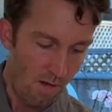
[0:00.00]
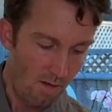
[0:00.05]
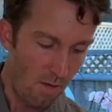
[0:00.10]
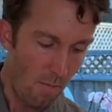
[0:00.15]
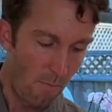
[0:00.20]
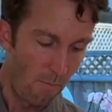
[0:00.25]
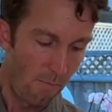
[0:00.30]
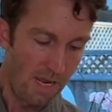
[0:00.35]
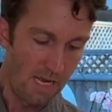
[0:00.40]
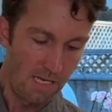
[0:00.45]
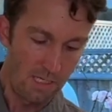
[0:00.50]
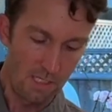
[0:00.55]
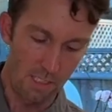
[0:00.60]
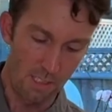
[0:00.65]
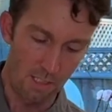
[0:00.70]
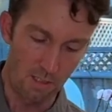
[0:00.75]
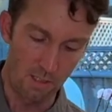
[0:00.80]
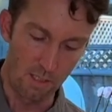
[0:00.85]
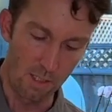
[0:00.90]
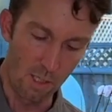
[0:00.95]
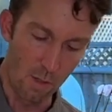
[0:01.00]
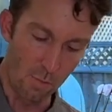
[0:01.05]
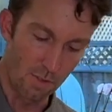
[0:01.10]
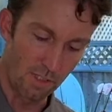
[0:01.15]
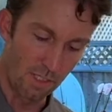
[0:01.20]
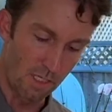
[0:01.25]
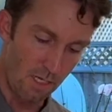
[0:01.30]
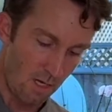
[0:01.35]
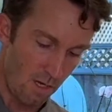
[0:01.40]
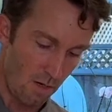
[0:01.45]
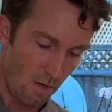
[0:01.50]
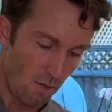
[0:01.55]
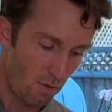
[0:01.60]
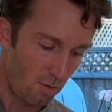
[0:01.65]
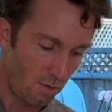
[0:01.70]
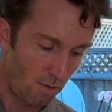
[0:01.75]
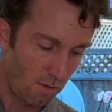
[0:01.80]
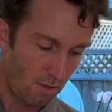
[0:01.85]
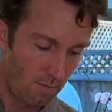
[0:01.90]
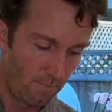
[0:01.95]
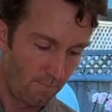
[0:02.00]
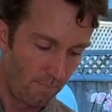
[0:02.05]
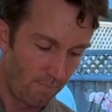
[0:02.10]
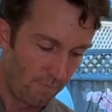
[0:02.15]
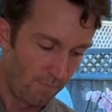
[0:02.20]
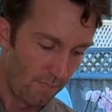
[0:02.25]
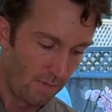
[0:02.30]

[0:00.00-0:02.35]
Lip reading: We got the base of the tomatillos.